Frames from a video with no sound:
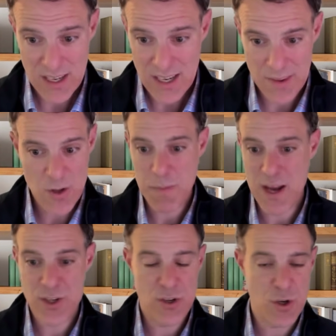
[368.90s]
And those
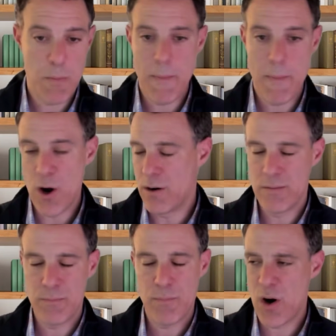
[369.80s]
measures are
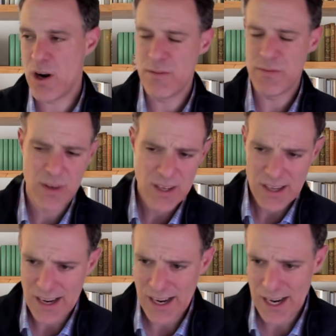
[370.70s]
part of
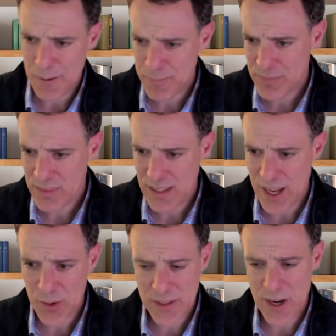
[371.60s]
the
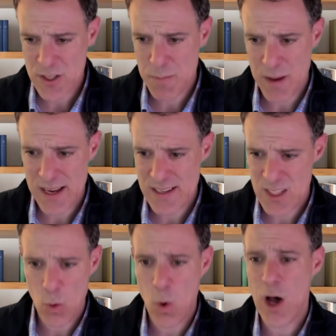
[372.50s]
healthcare space, the
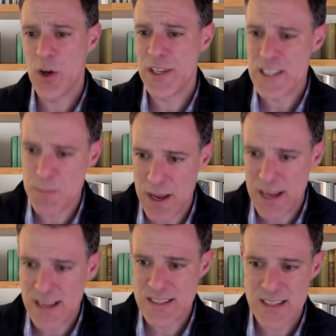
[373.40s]
quality
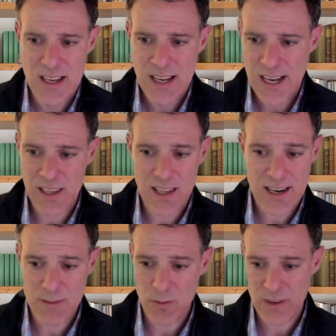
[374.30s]
space. In a lot
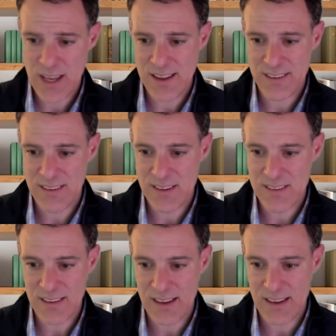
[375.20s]
of
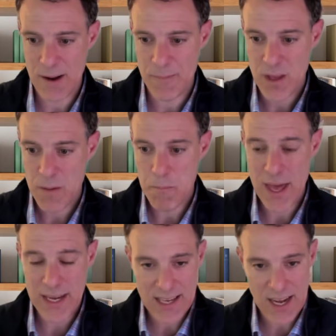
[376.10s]
cases,
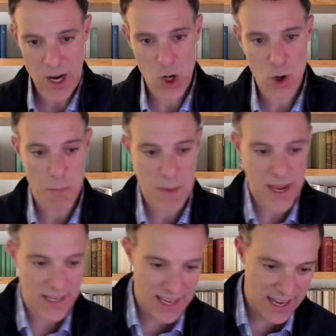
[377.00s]
Medicare or
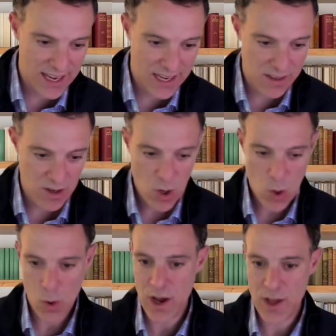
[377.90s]
Medicaid
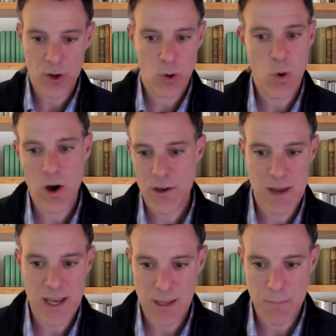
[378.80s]
or other quality
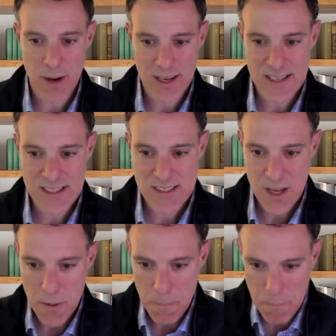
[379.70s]
making bodies
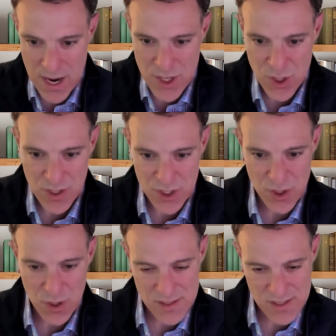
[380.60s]
measure
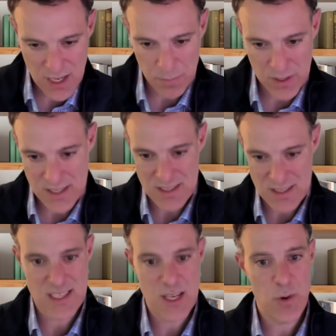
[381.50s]
insurance companies to
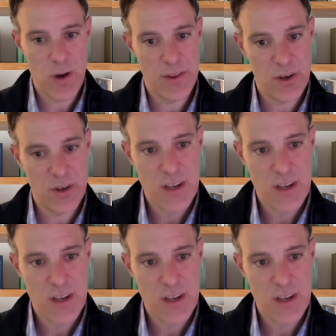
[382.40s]
see whether